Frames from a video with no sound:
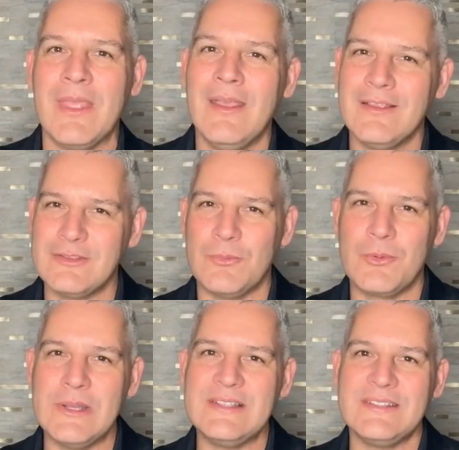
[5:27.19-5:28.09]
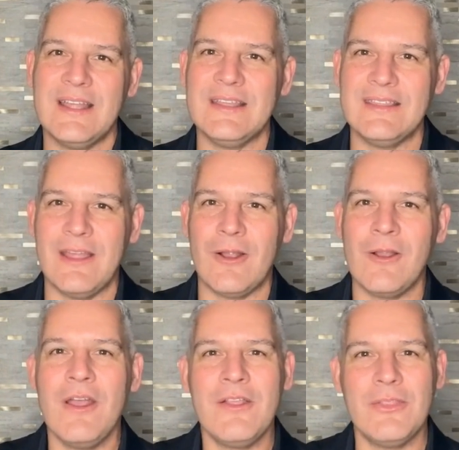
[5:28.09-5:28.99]
So pretty steady
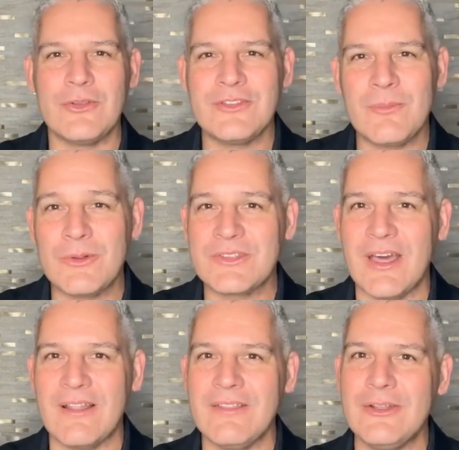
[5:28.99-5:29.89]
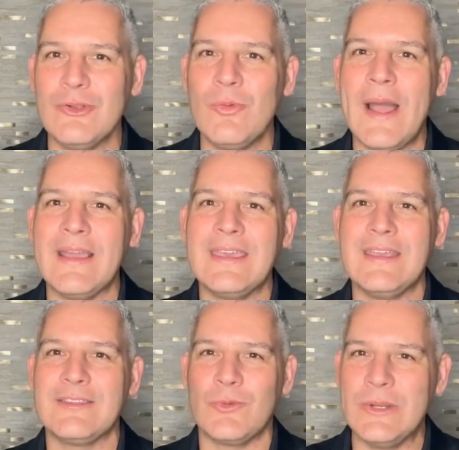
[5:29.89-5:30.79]
there. Those numbers got a little wacky
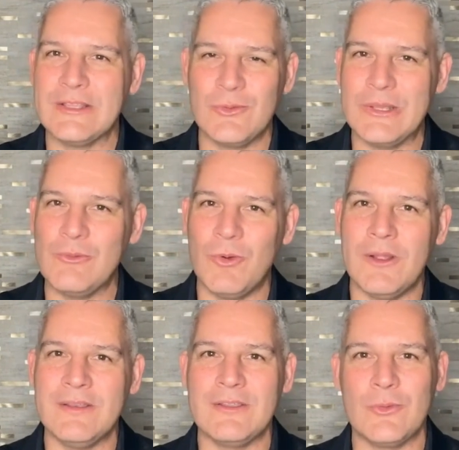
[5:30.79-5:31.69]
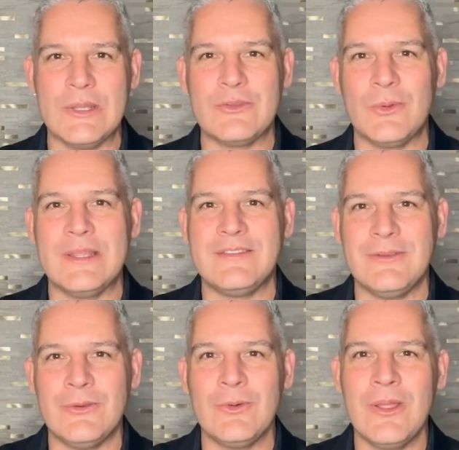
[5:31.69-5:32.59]
in 2021 to
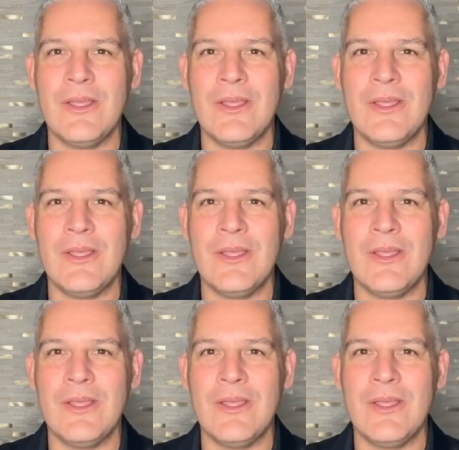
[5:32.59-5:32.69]
2022